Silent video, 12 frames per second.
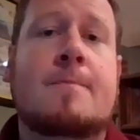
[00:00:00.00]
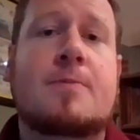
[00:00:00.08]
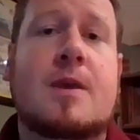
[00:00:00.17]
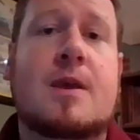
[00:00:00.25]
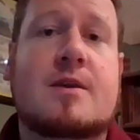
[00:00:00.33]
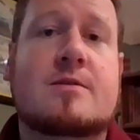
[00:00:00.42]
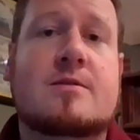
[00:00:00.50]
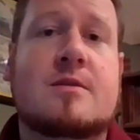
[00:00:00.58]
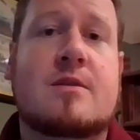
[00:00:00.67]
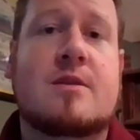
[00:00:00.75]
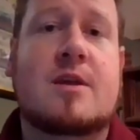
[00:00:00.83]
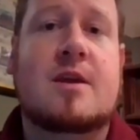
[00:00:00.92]
is
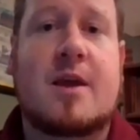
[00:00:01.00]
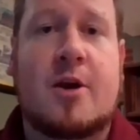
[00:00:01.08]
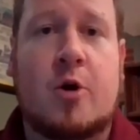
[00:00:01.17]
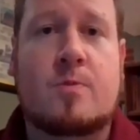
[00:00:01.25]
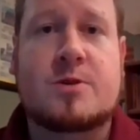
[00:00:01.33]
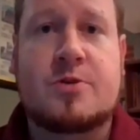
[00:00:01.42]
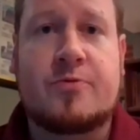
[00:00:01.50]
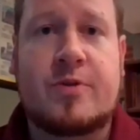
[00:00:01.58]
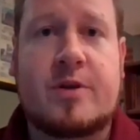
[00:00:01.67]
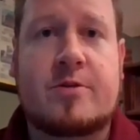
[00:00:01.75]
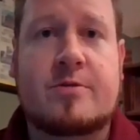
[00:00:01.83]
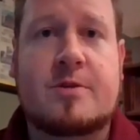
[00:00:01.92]
that it helps the
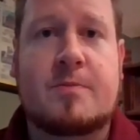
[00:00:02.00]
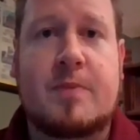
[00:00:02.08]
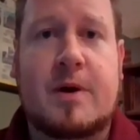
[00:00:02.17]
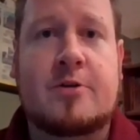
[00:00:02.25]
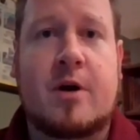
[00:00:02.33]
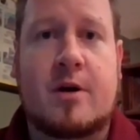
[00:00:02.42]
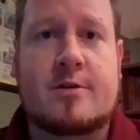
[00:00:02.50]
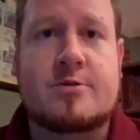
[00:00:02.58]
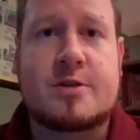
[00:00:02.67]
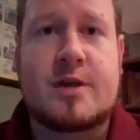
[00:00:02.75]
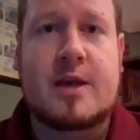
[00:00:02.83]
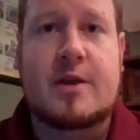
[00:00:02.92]
reader to better
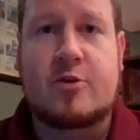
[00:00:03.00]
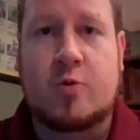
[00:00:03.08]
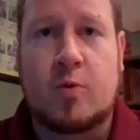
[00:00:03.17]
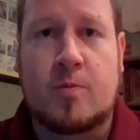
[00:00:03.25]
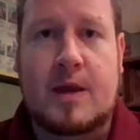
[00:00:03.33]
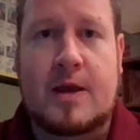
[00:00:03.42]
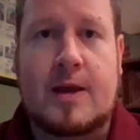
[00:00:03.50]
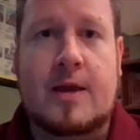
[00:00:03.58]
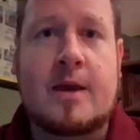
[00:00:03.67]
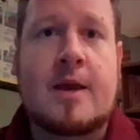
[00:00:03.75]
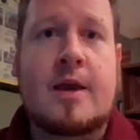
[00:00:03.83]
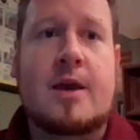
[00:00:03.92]
understand your meaning.
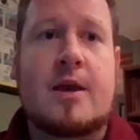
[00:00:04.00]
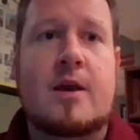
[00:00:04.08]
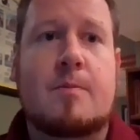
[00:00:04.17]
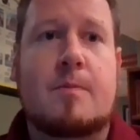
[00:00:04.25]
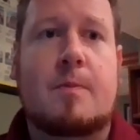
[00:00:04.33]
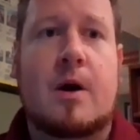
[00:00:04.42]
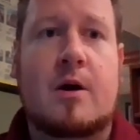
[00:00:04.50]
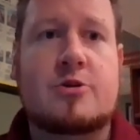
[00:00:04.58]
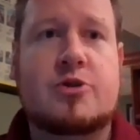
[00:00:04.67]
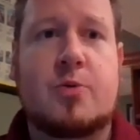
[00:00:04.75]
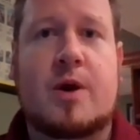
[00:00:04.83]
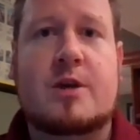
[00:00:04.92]

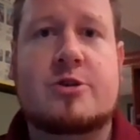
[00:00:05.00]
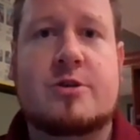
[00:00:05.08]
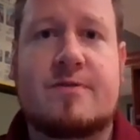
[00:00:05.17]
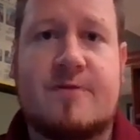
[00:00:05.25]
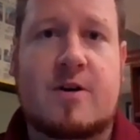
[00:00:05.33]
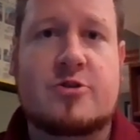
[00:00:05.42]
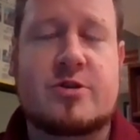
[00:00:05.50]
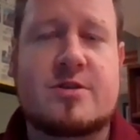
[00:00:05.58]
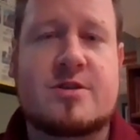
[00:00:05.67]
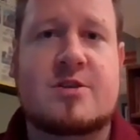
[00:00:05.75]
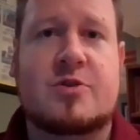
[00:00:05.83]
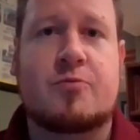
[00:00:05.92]
Punctuation functions
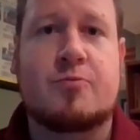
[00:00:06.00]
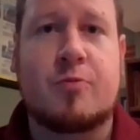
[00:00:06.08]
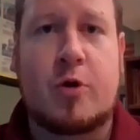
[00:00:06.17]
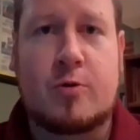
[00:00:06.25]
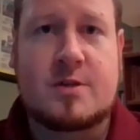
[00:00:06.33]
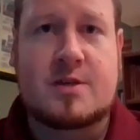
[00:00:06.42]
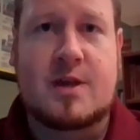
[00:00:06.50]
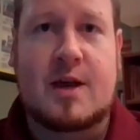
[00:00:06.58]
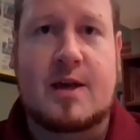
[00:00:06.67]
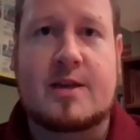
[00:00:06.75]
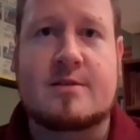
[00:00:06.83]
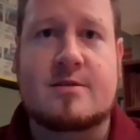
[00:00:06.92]
as the road
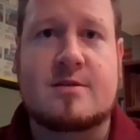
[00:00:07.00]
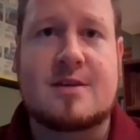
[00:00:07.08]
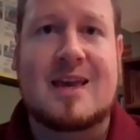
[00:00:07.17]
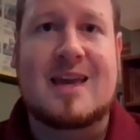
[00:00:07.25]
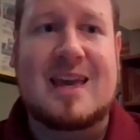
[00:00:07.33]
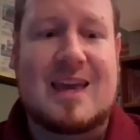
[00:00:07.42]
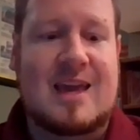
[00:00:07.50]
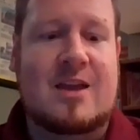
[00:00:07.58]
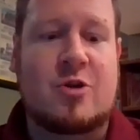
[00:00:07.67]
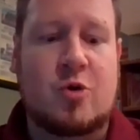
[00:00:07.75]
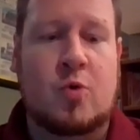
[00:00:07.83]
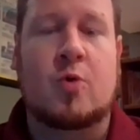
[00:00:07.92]
signs
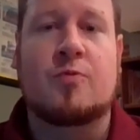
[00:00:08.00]
in your